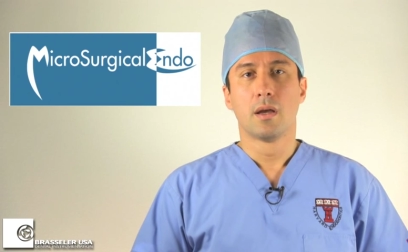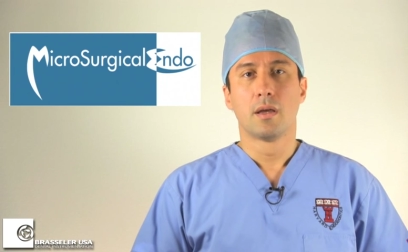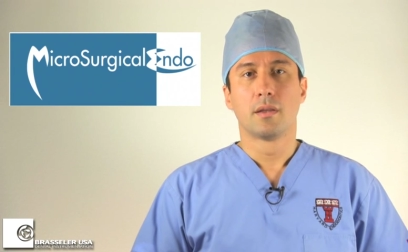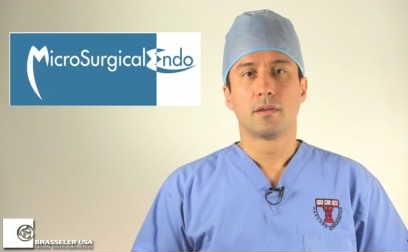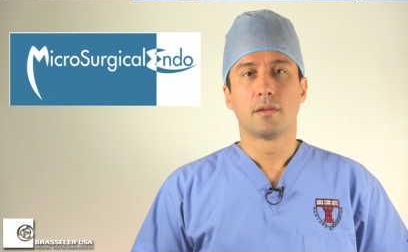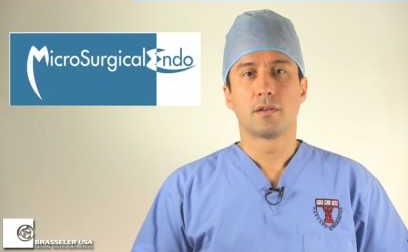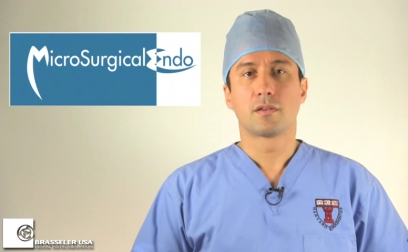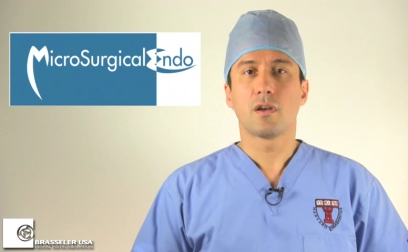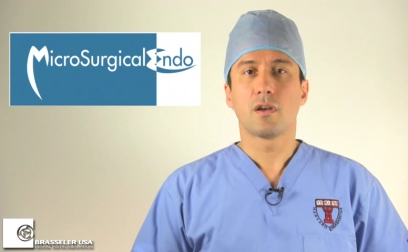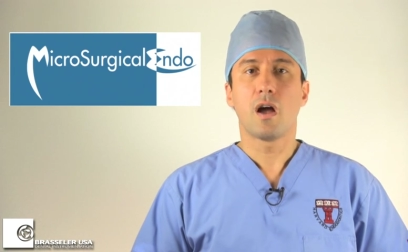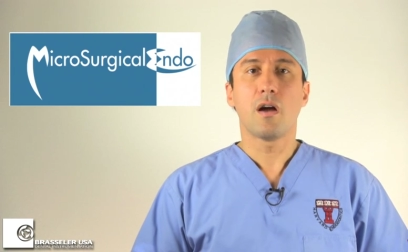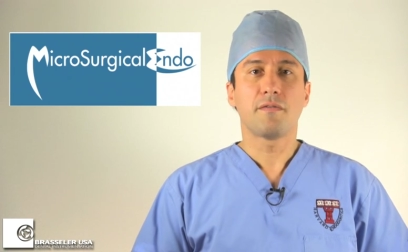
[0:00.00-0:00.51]

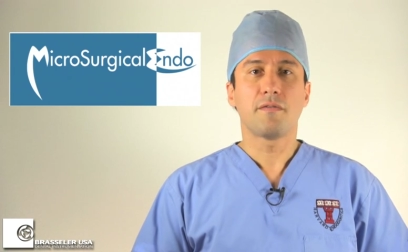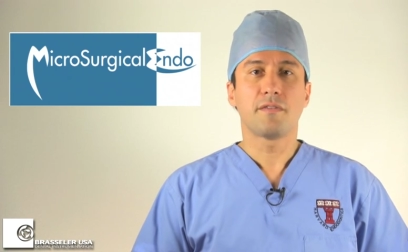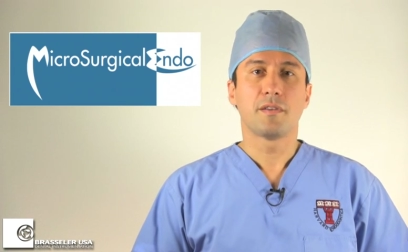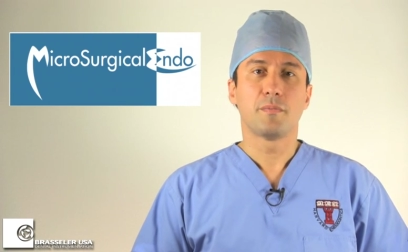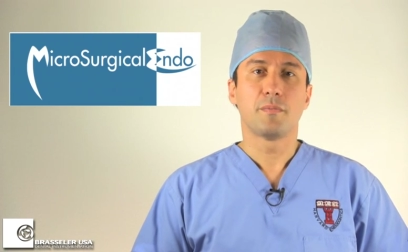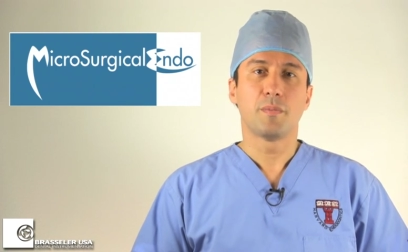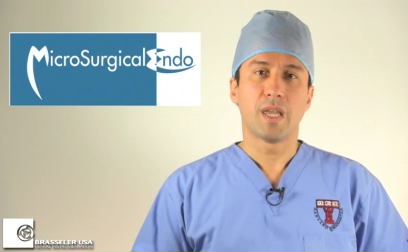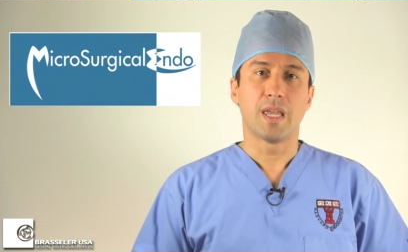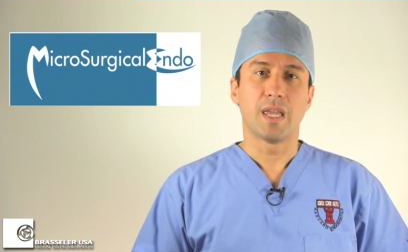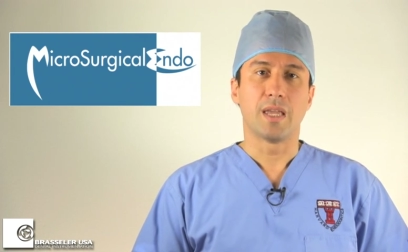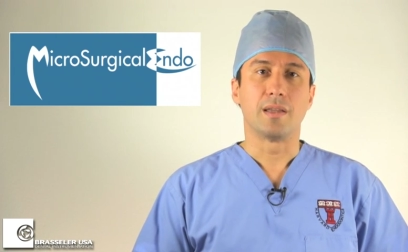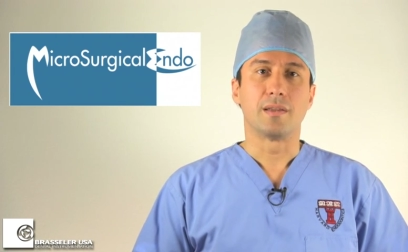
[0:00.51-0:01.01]
This often
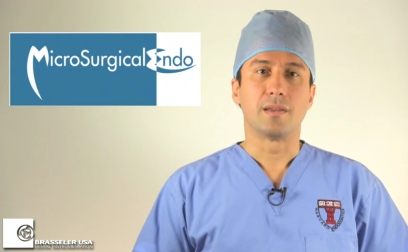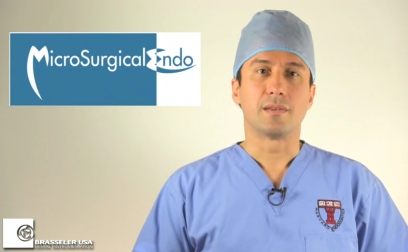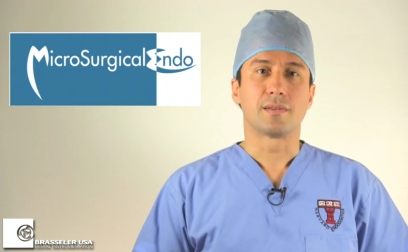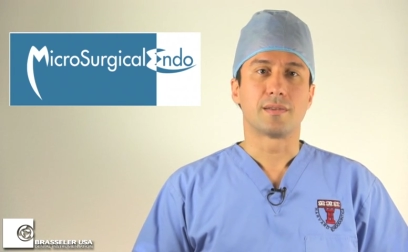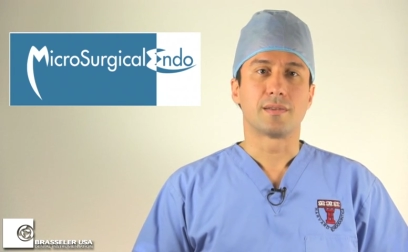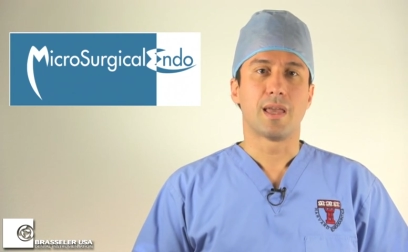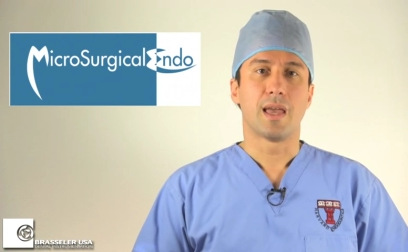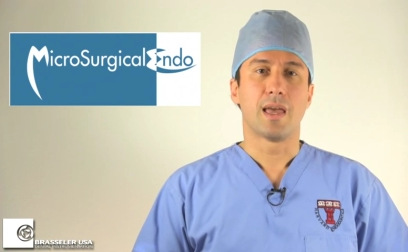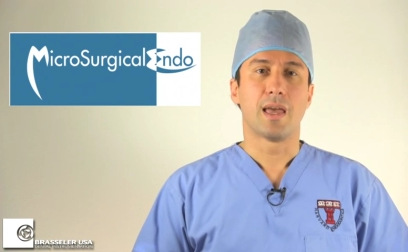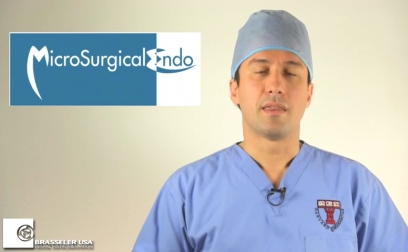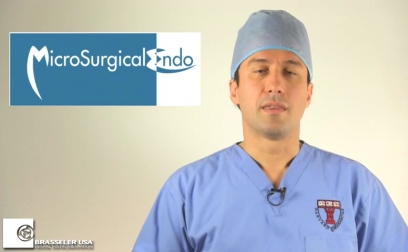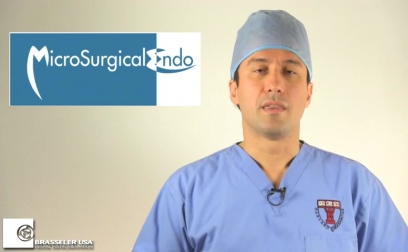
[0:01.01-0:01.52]
means
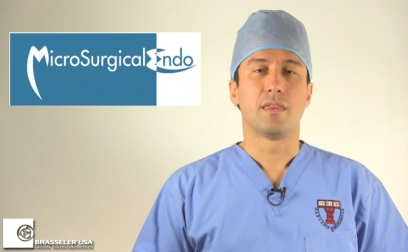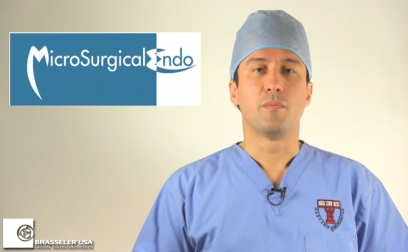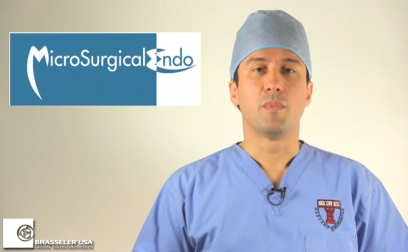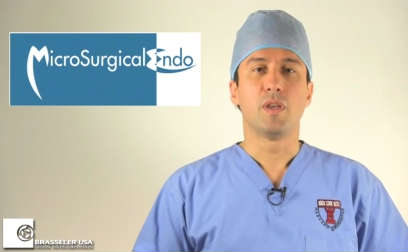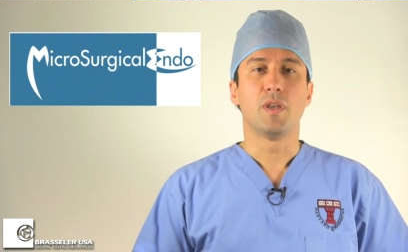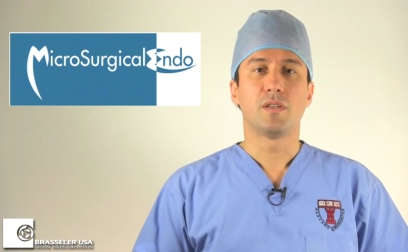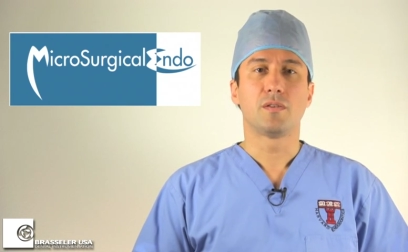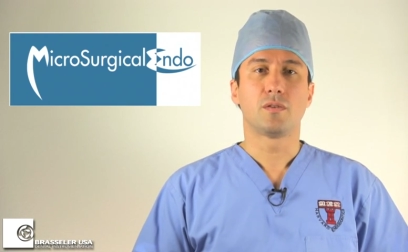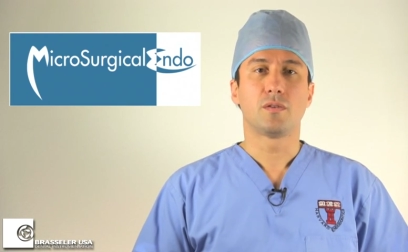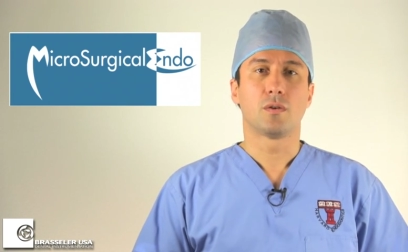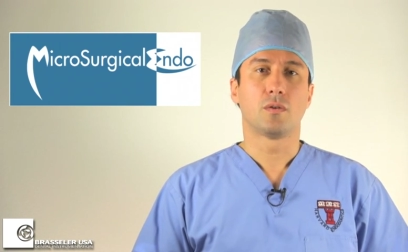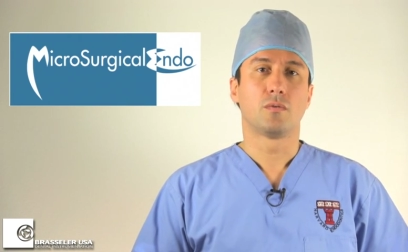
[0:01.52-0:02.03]
that the
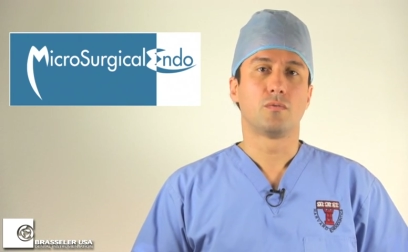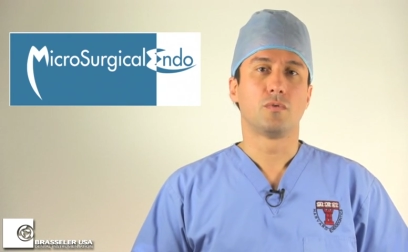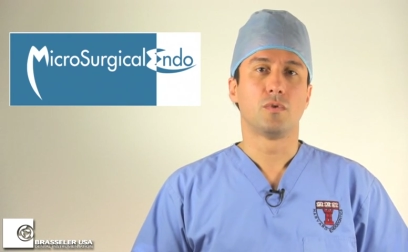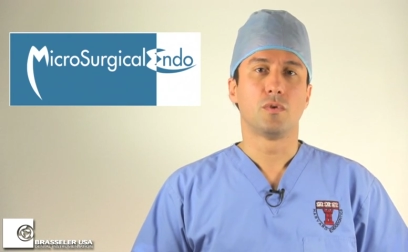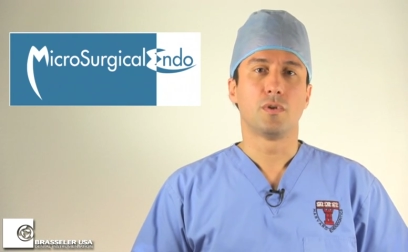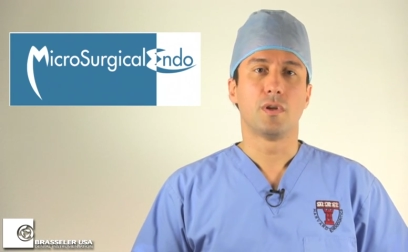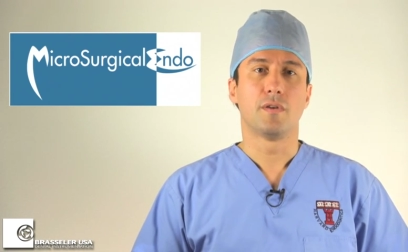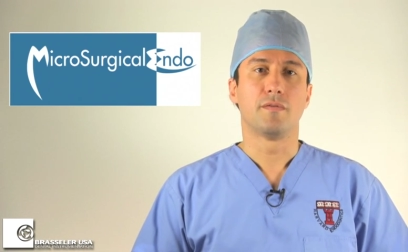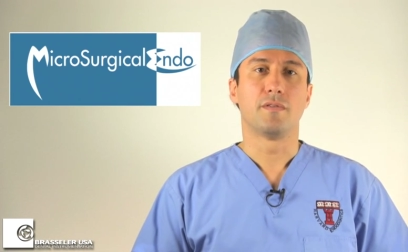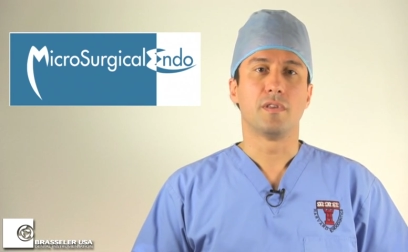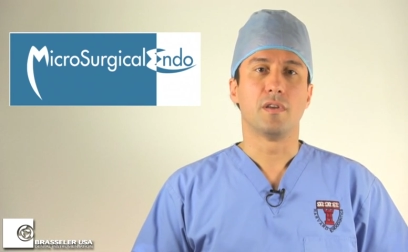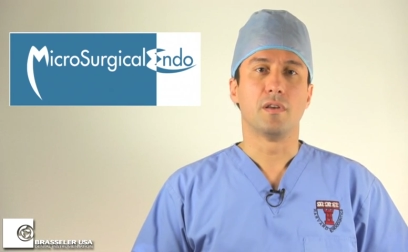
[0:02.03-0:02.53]
mesial
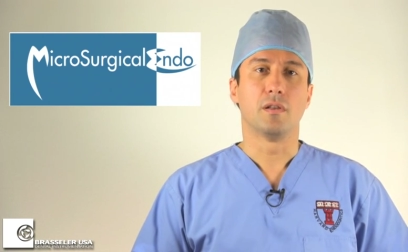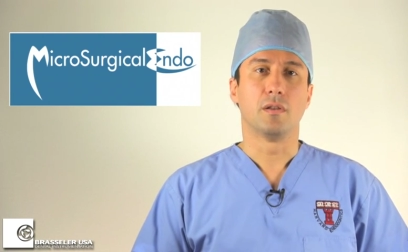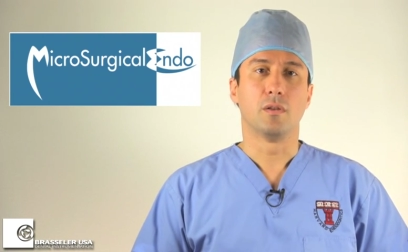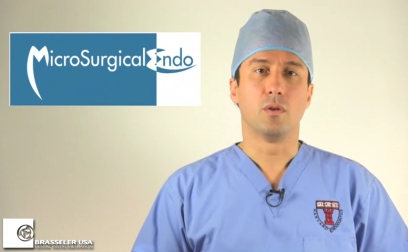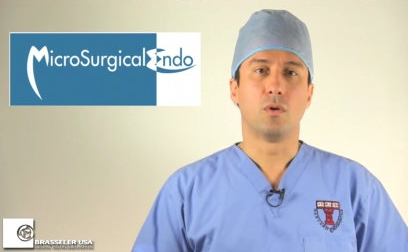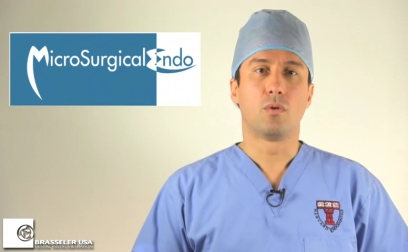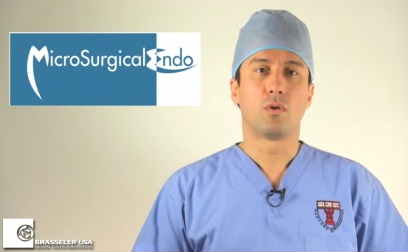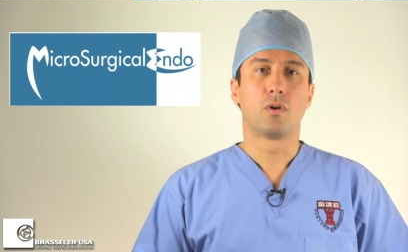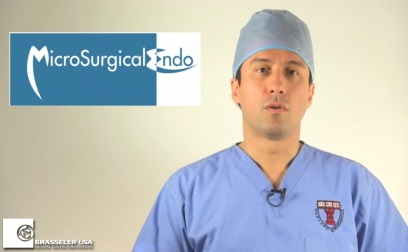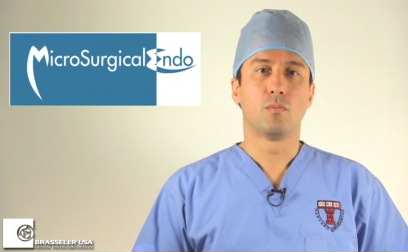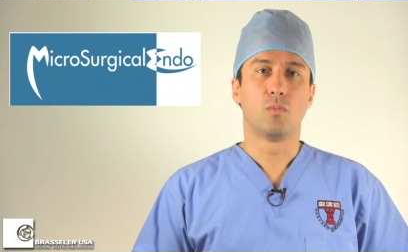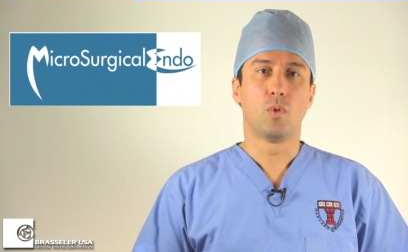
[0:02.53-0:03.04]
root of the
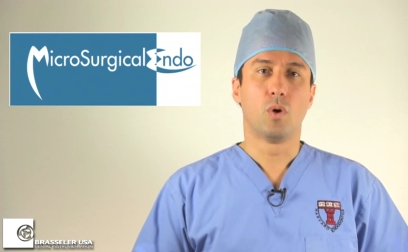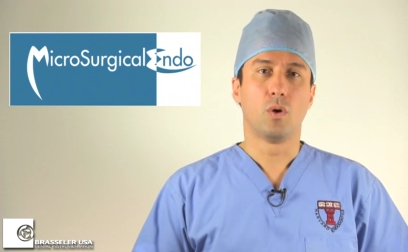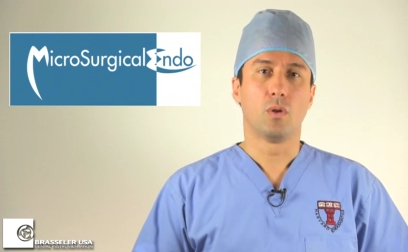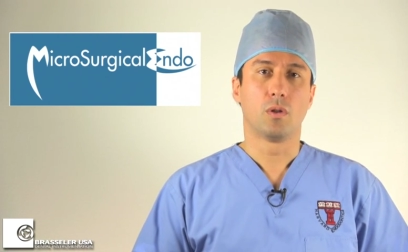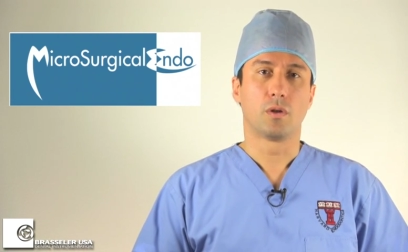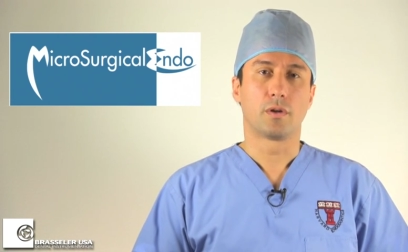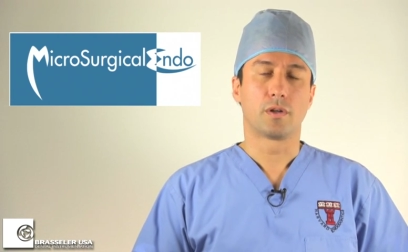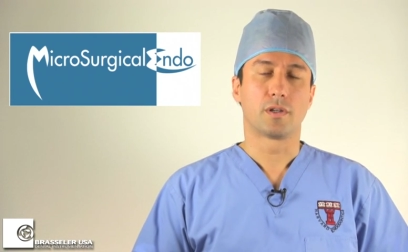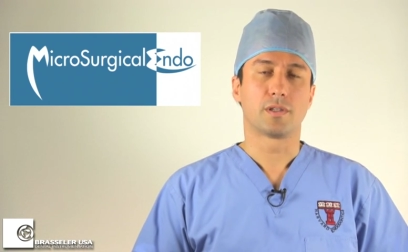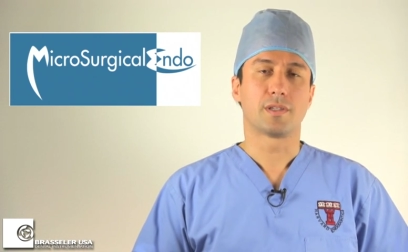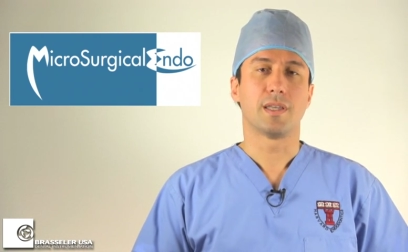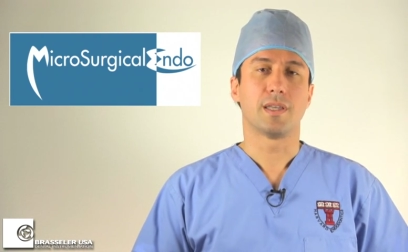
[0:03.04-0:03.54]
lower
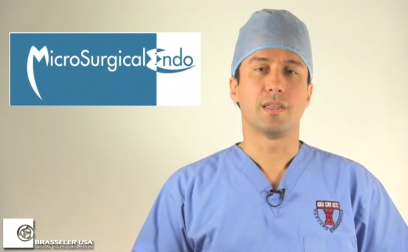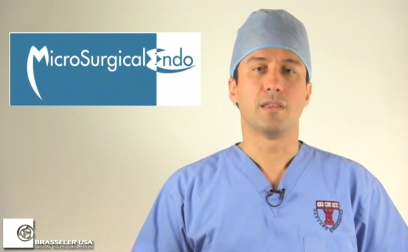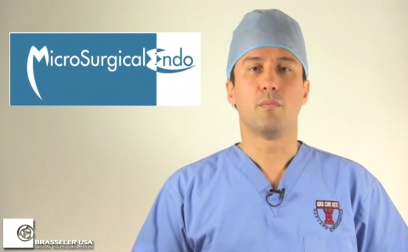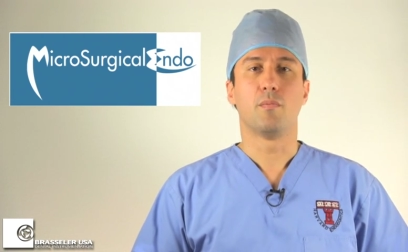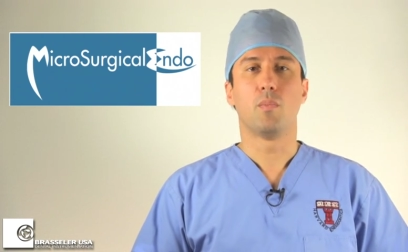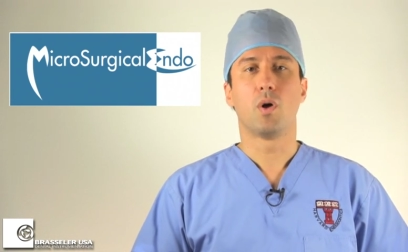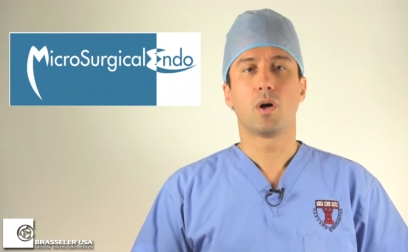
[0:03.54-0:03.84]
molars and the